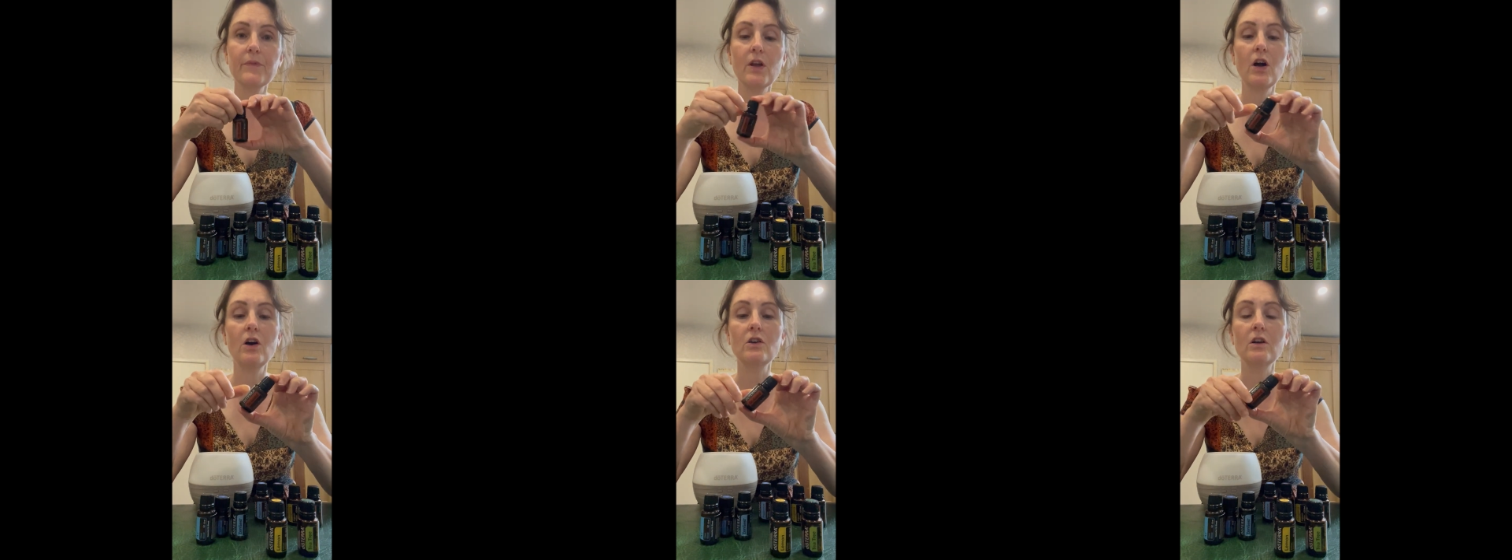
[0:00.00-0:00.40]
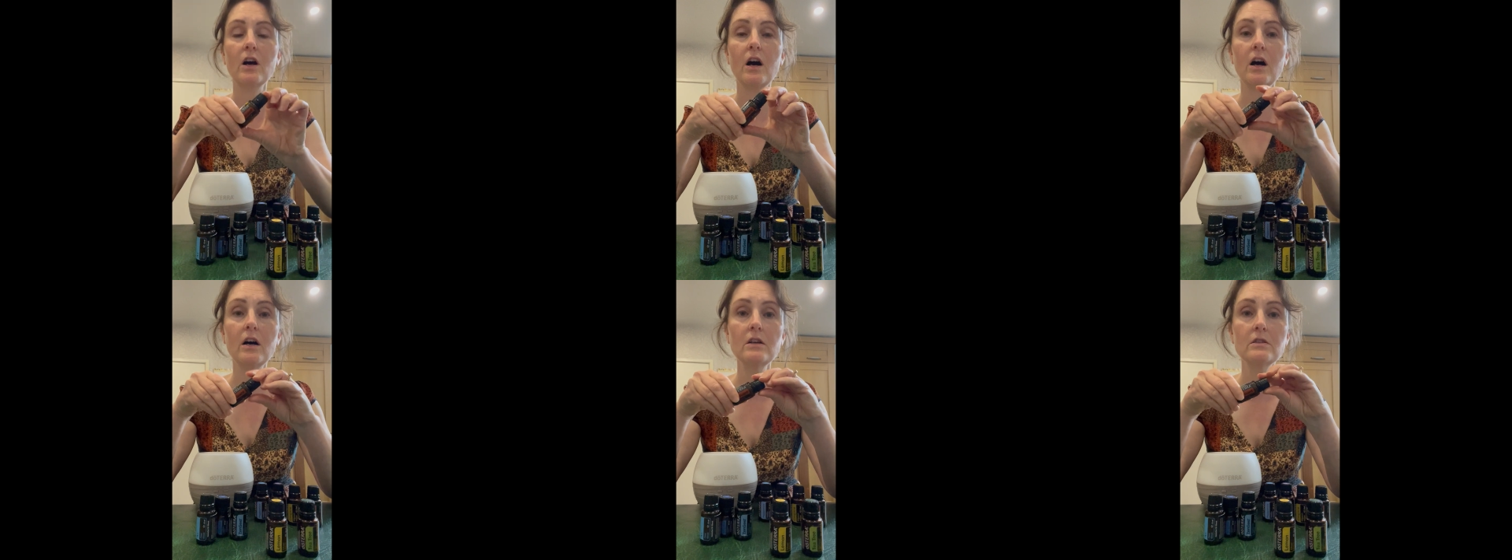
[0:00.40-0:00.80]
On
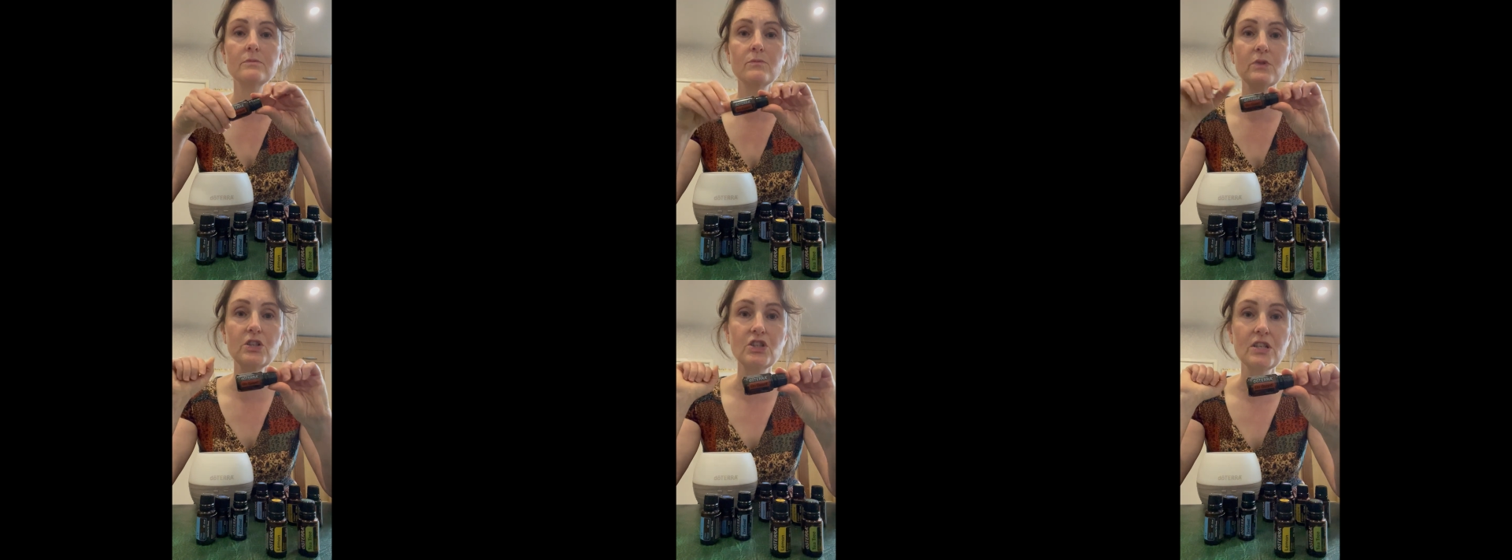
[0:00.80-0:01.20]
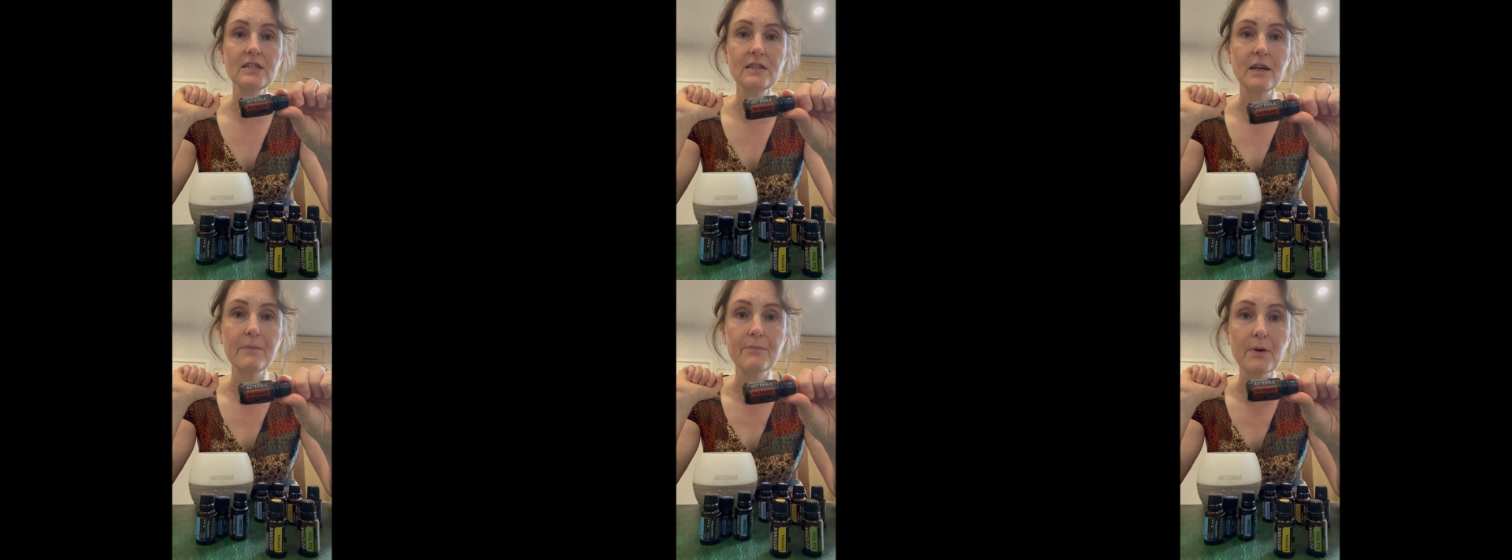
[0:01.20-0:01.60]
Guard, which is
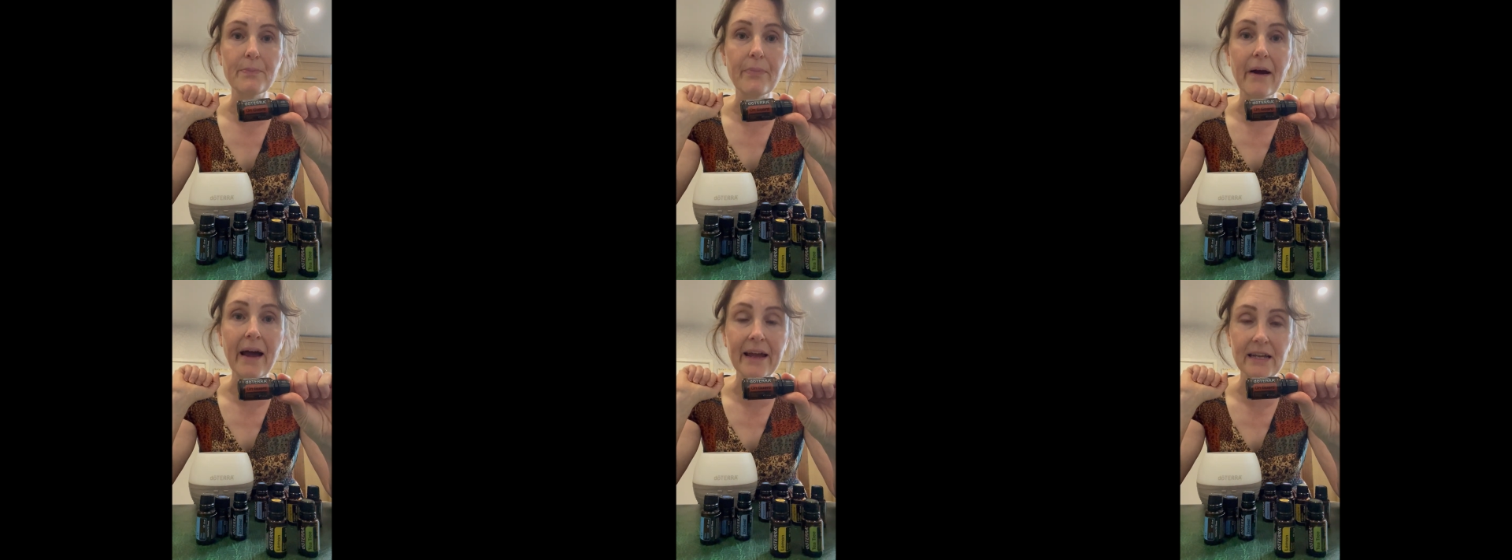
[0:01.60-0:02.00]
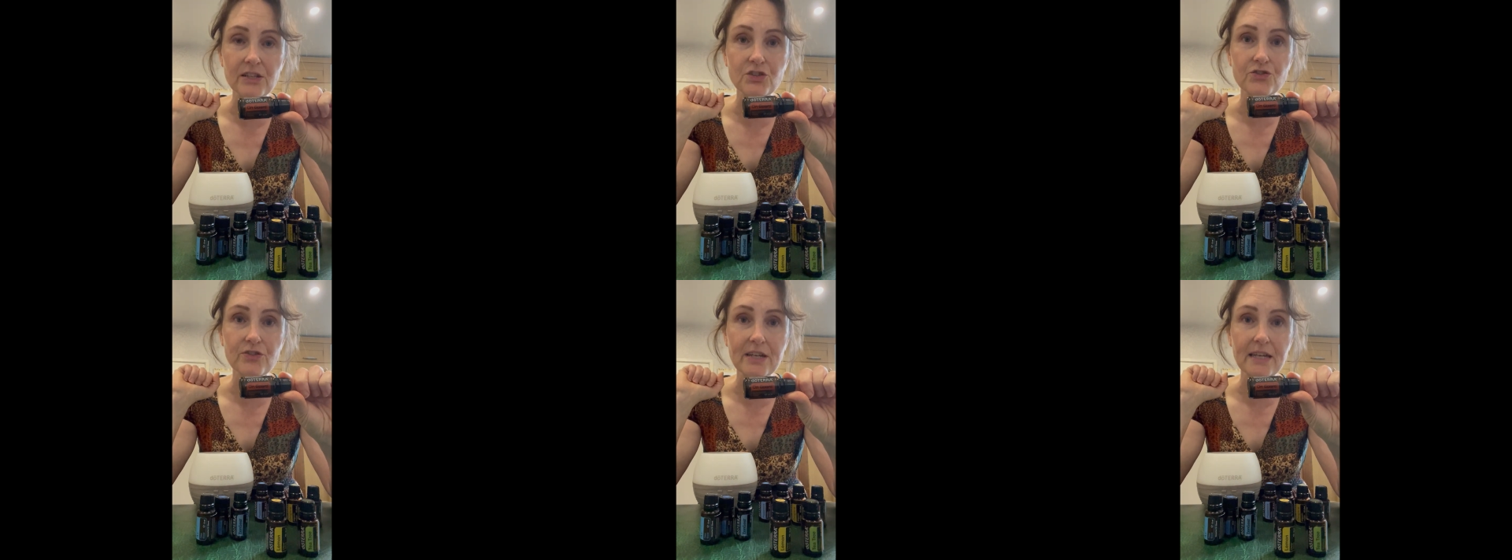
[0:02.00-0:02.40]
a
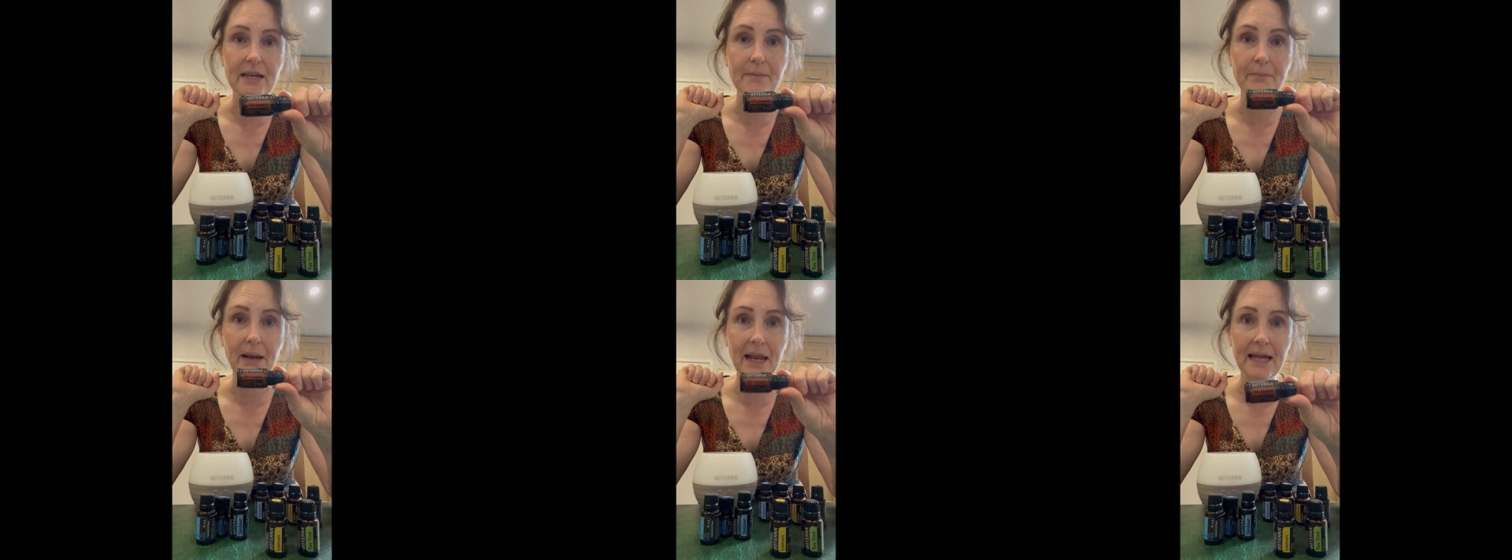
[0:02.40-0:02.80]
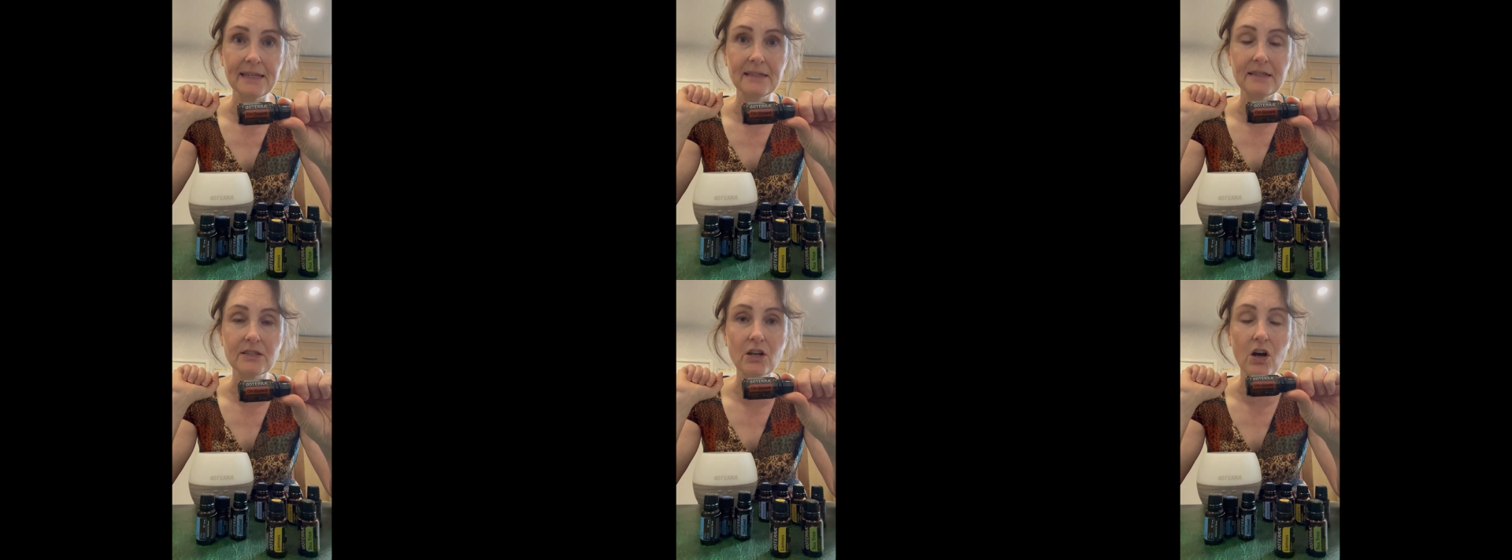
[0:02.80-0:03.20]
proprietary blend